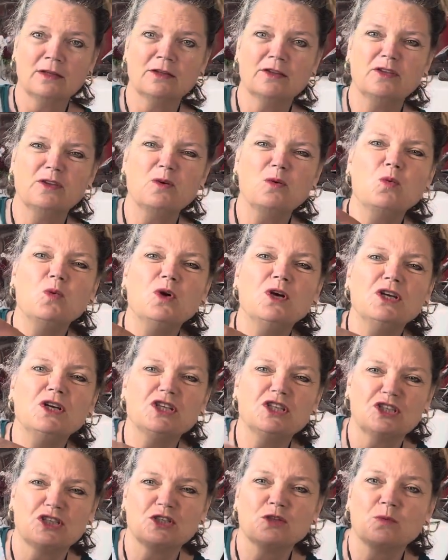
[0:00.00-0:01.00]
the
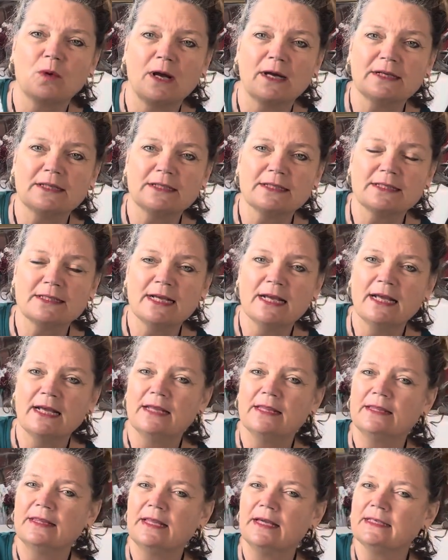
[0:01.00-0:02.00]
worst ones.
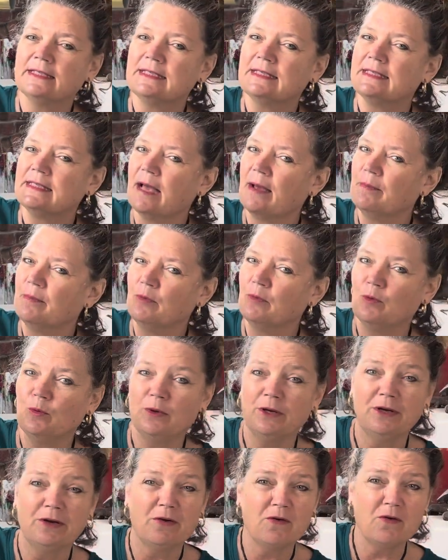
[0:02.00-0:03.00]
That some
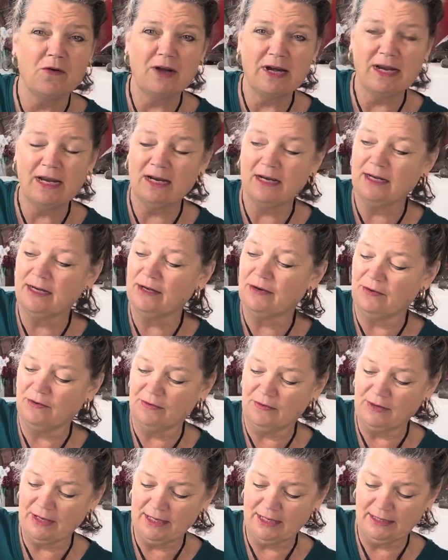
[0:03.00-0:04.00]
were
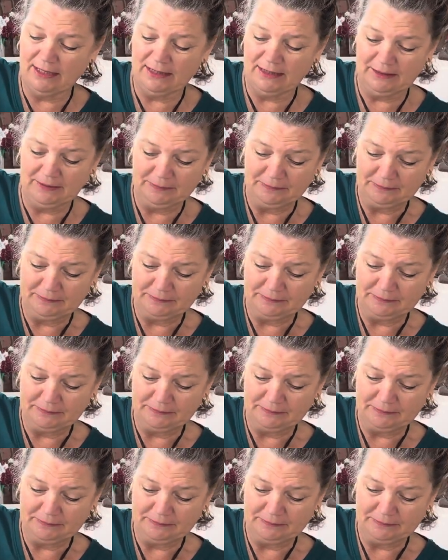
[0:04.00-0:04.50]
really